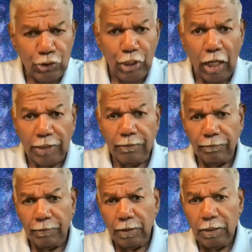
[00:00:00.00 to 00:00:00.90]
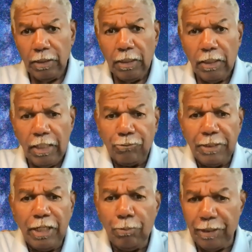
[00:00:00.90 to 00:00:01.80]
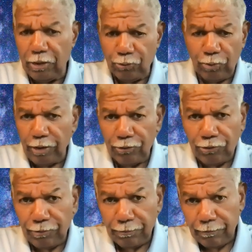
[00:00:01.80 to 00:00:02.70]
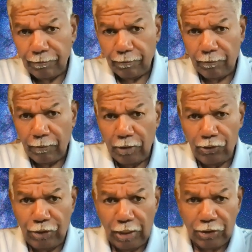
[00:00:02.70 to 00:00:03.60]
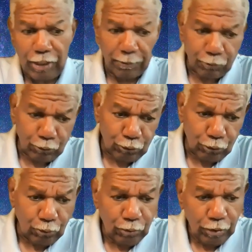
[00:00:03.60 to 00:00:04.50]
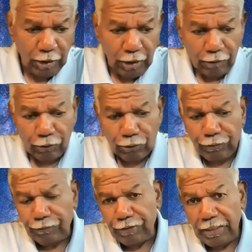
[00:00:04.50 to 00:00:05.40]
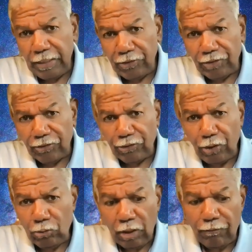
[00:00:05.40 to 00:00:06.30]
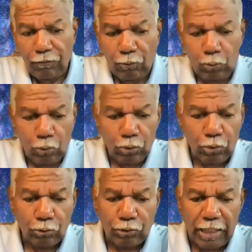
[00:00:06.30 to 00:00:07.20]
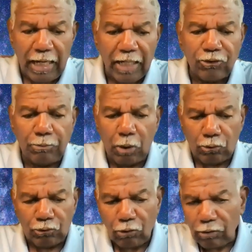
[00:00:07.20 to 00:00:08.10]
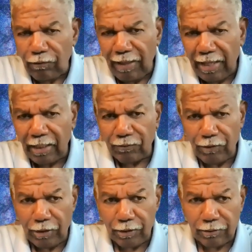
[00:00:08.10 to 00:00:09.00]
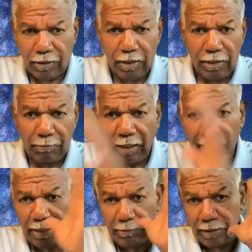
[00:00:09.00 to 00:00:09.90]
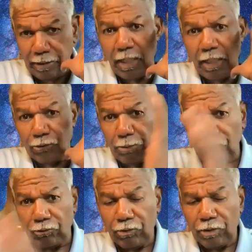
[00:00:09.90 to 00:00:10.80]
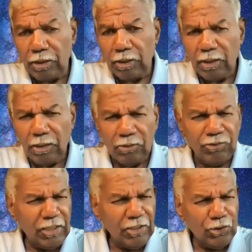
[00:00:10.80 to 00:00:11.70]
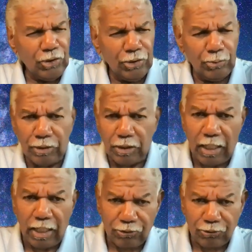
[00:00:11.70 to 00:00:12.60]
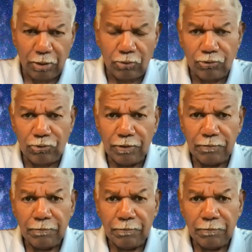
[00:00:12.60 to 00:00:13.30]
John has been helping us with this. In John chapter 2, verse 15, he says, Don't love the world, the cosmos, all of that out there behind me, the cosmos. What's the issue here with the cosmos?